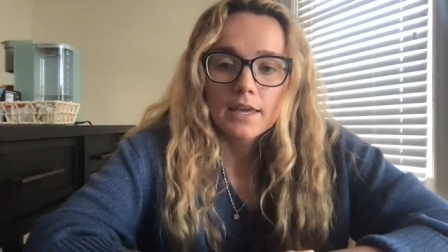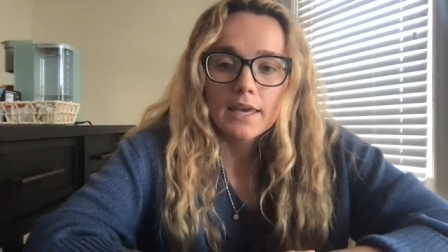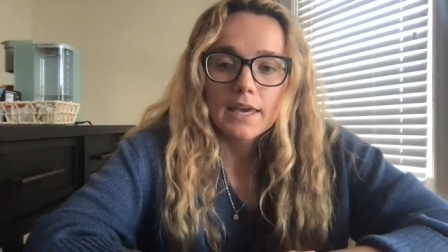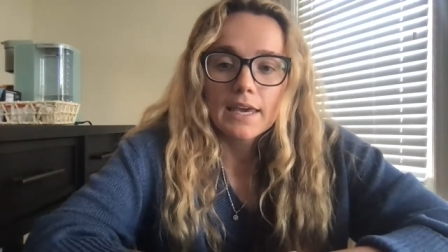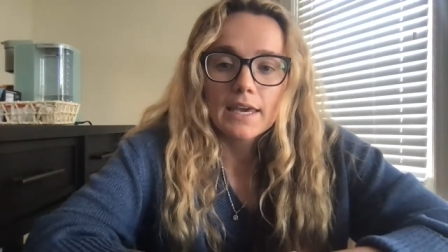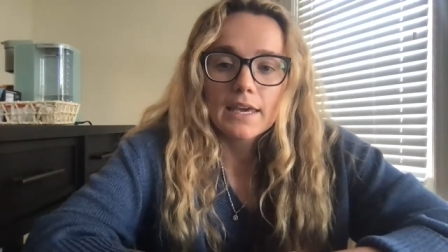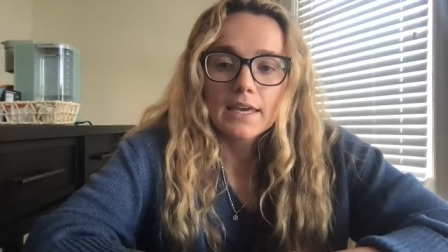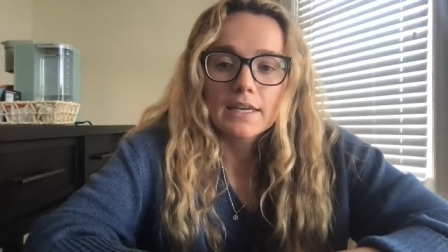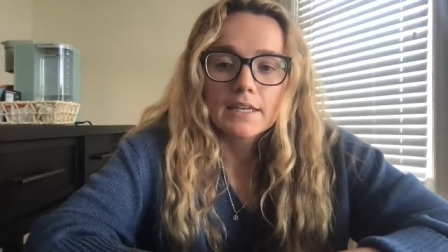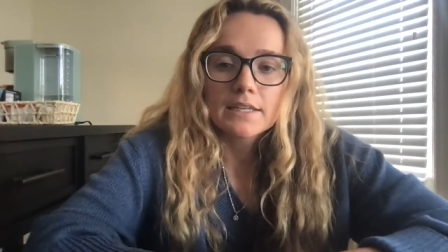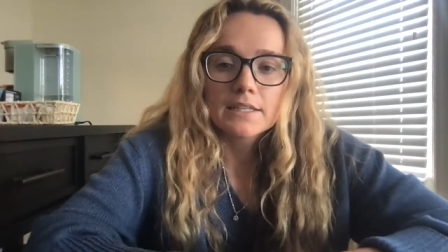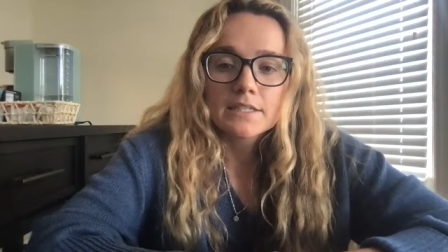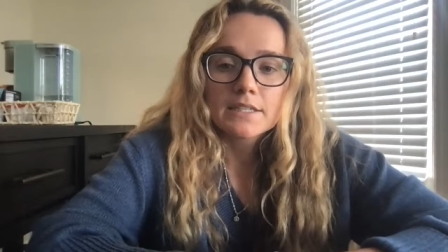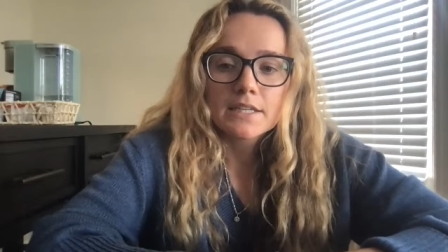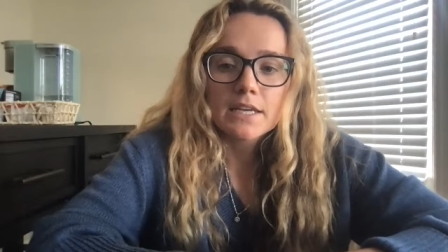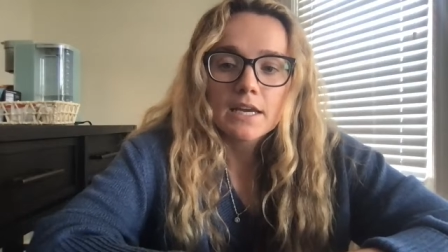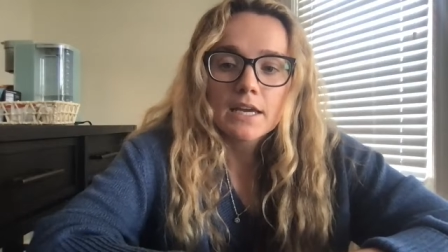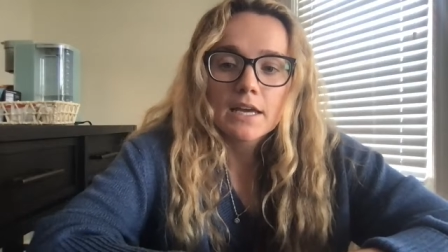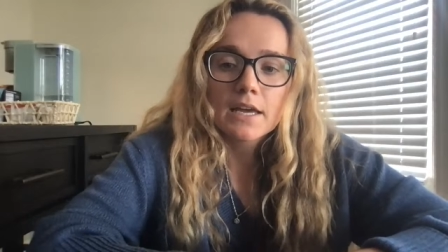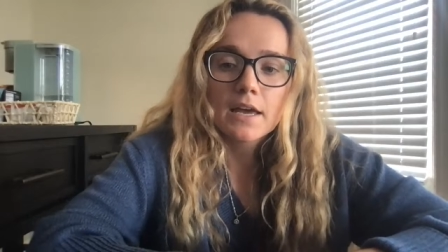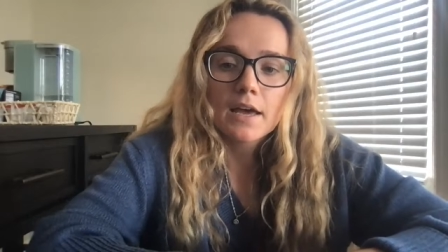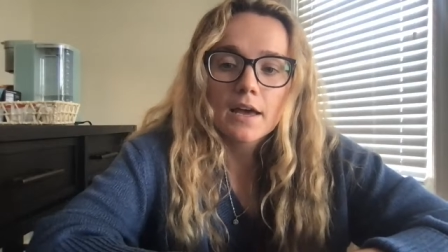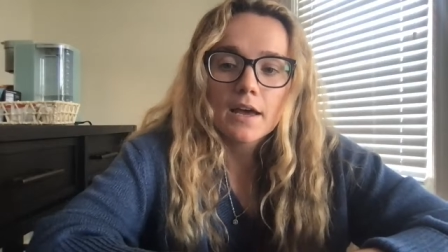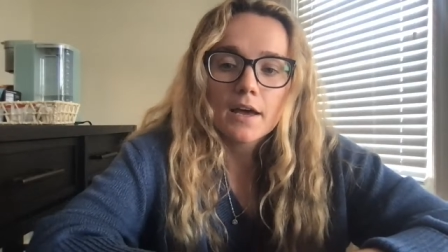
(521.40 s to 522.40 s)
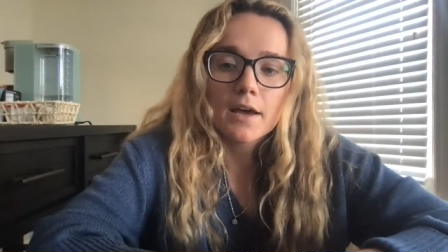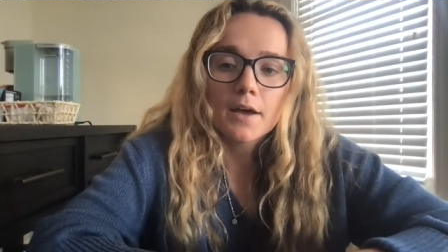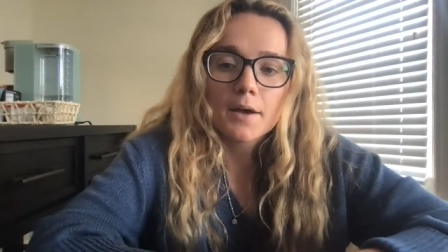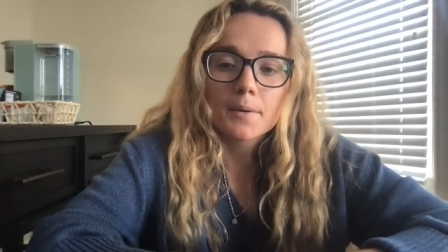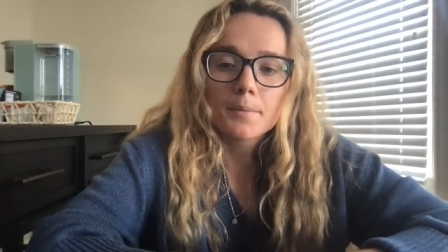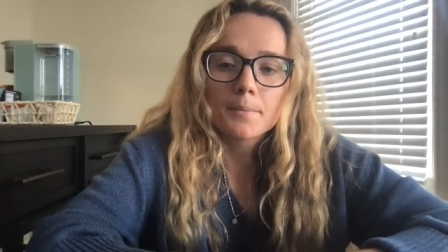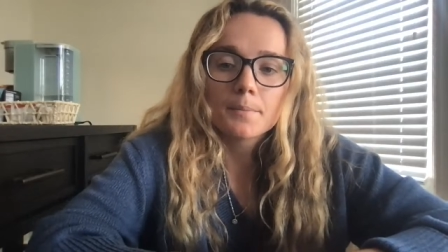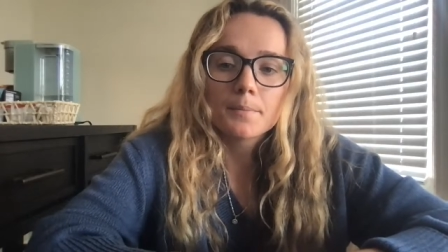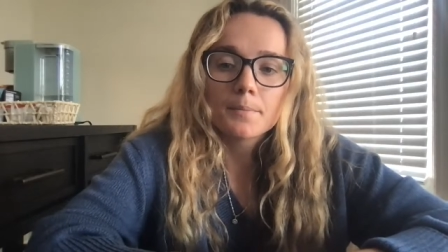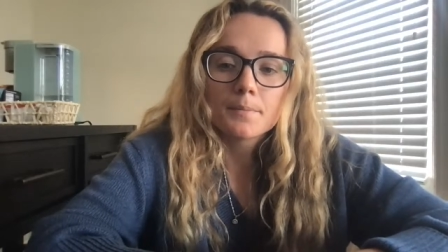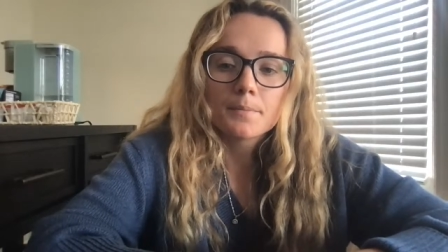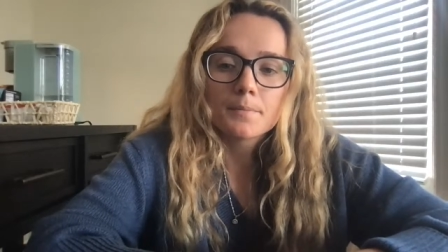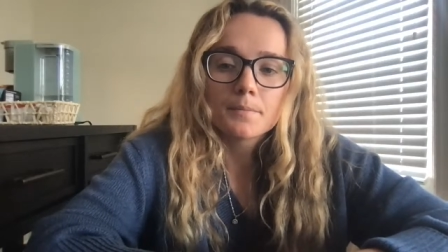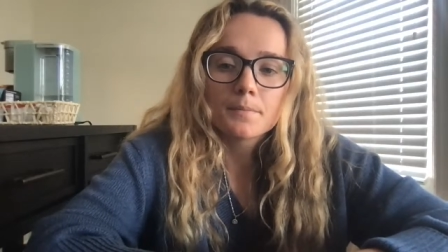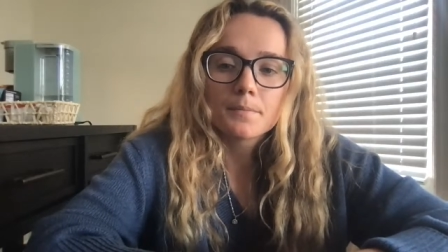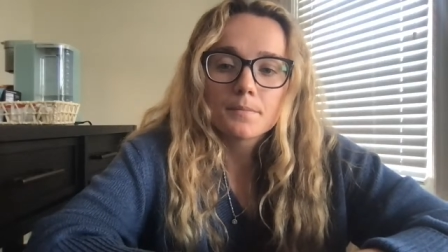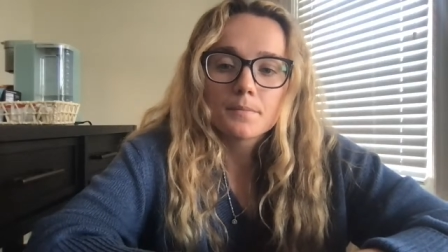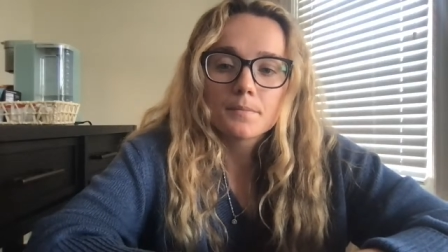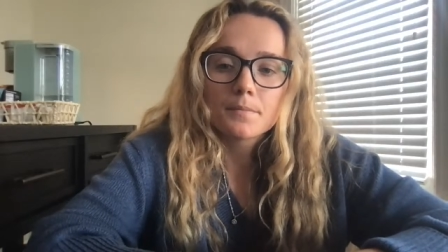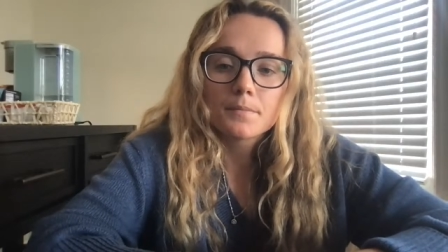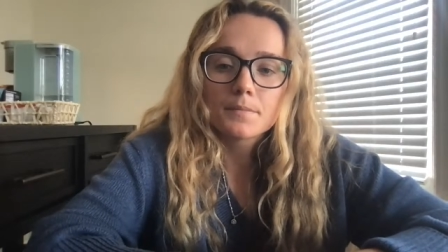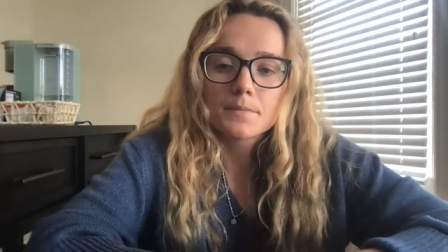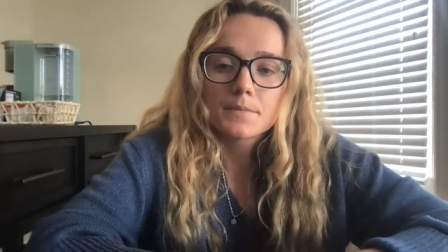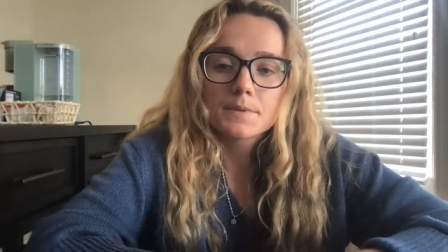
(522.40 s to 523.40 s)
And
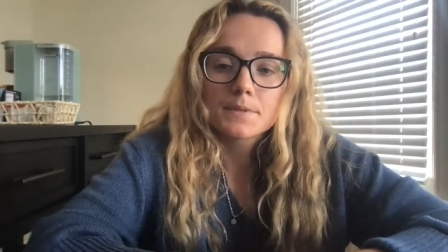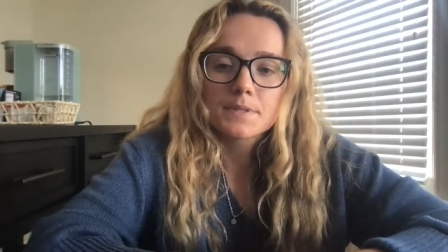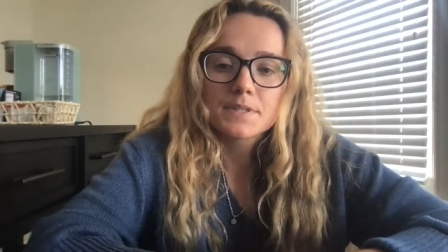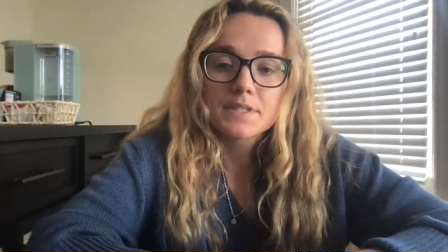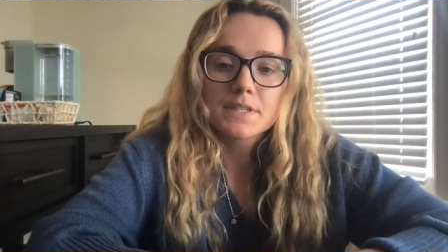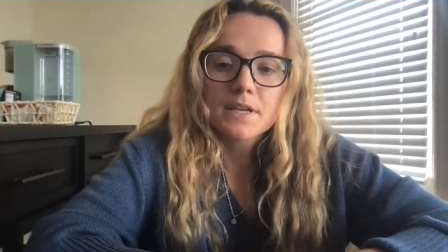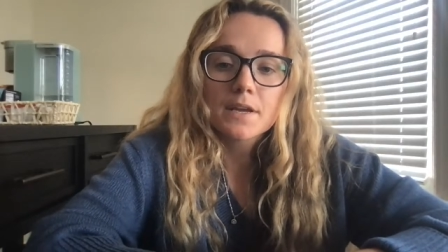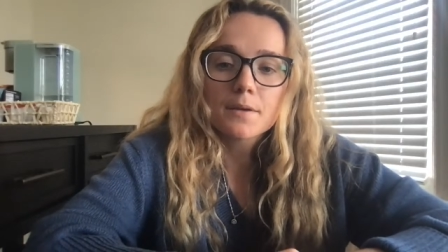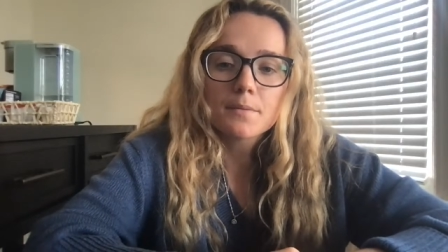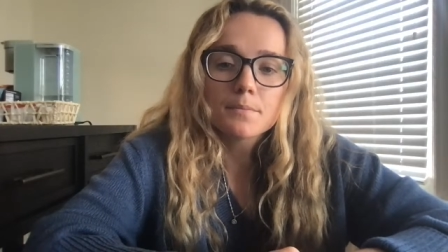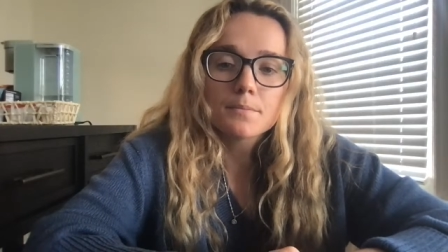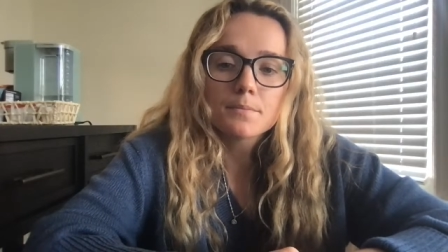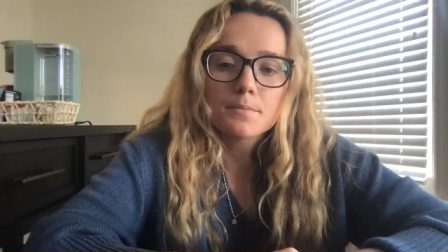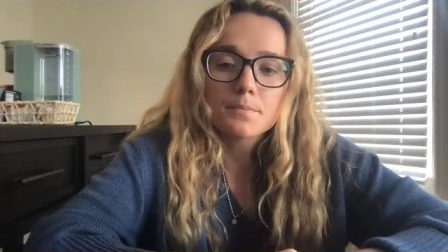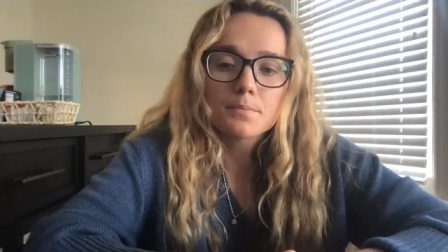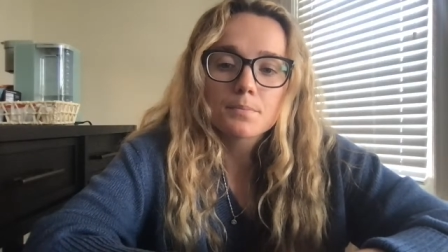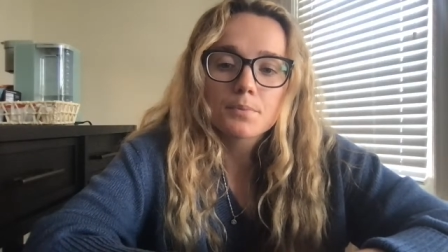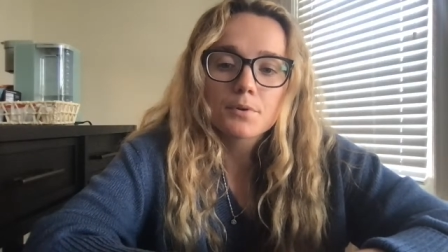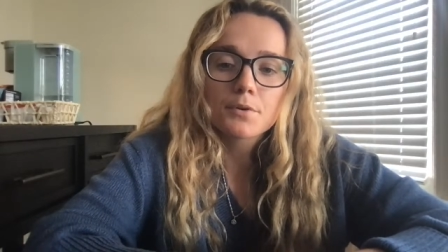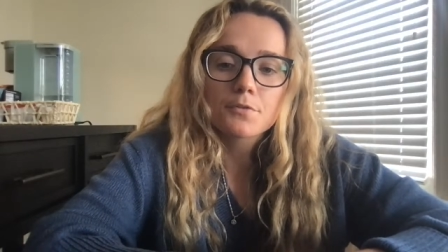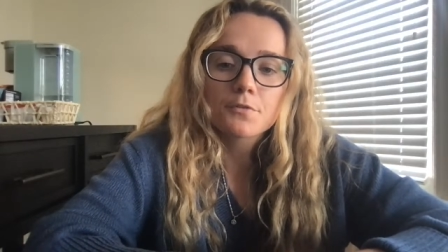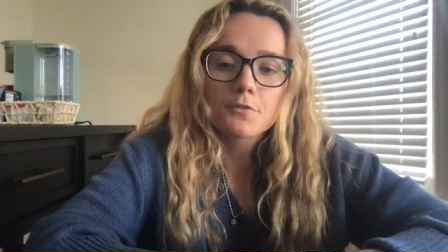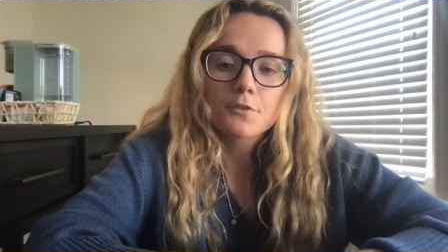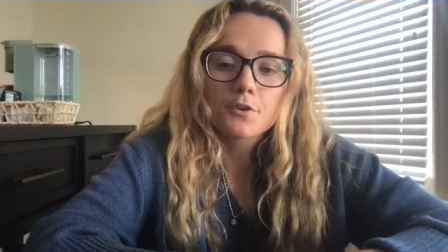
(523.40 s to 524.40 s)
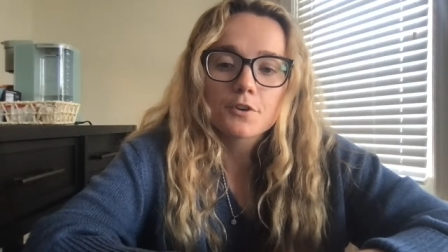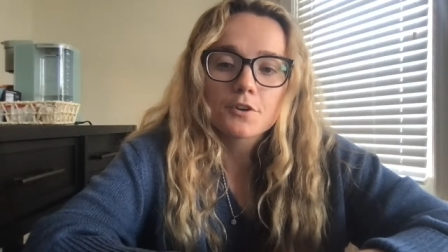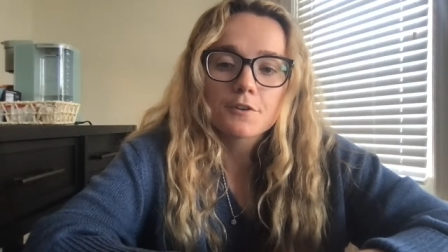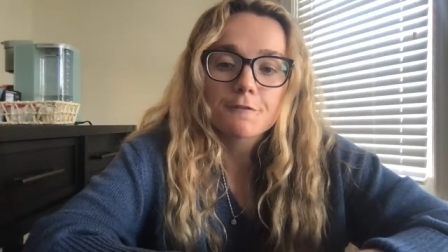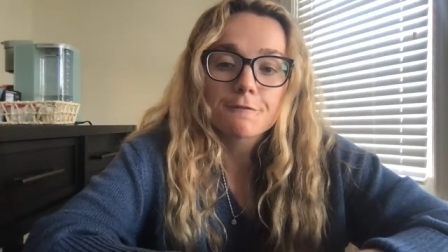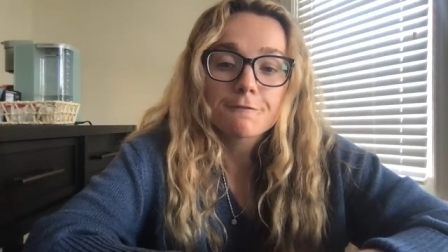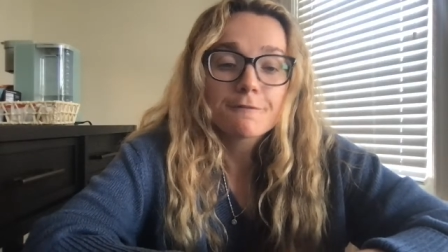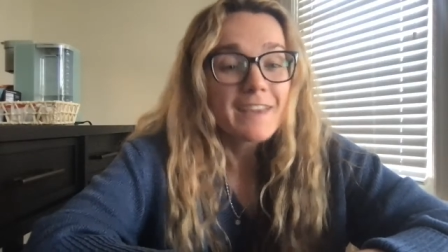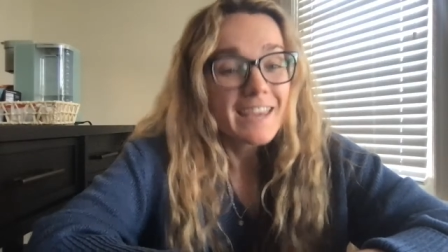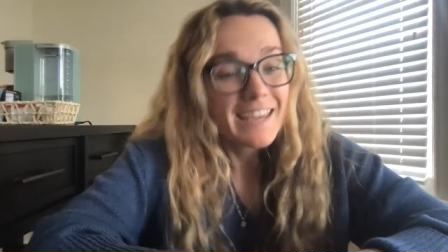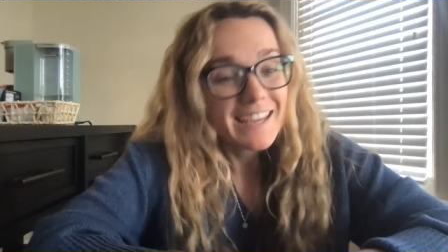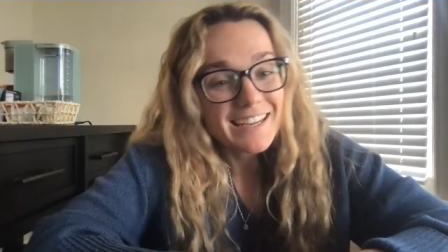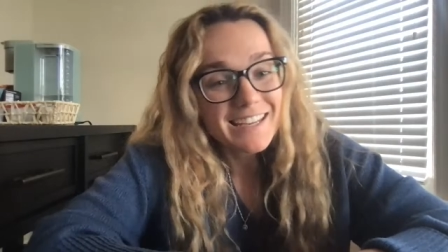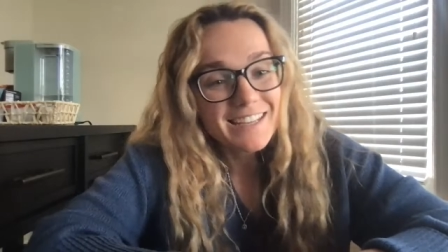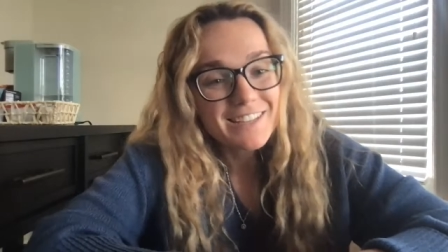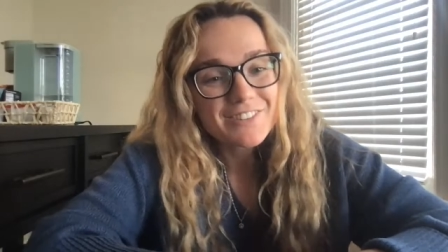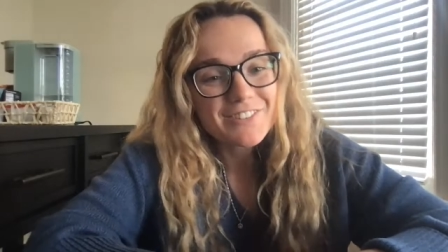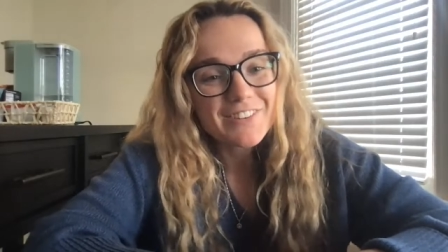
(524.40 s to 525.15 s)
some prefer to fade,